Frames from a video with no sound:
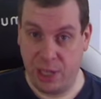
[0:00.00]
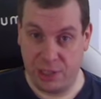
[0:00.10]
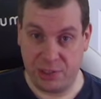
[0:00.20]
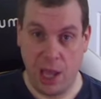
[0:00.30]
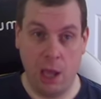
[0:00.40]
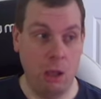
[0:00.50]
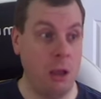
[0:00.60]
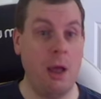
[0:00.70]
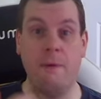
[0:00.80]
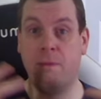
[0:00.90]

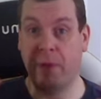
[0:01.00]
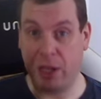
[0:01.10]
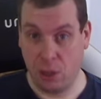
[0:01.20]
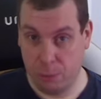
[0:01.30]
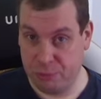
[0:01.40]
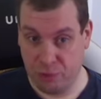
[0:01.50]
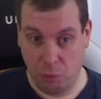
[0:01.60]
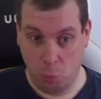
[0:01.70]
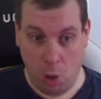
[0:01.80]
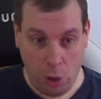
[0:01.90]
Kickstarter Fedcom
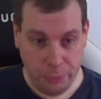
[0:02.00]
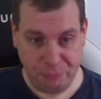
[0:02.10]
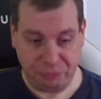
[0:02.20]
Civil War.